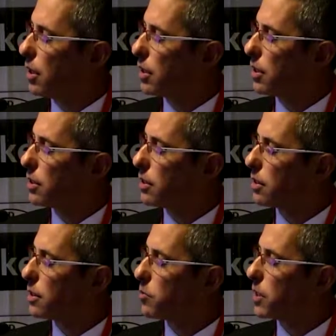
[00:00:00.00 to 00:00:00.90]
This is the
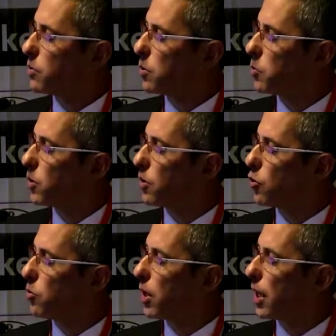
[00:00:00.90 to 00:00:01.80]
space between the
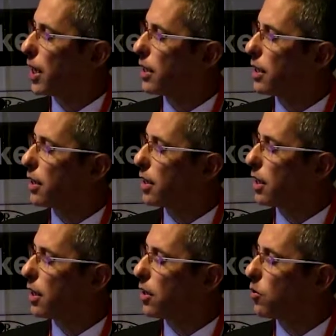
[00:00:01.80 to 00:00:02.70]
humeral head and the
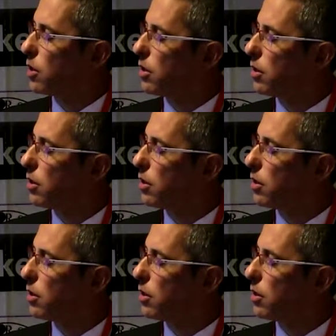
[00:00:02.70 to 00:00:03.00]
glenoid.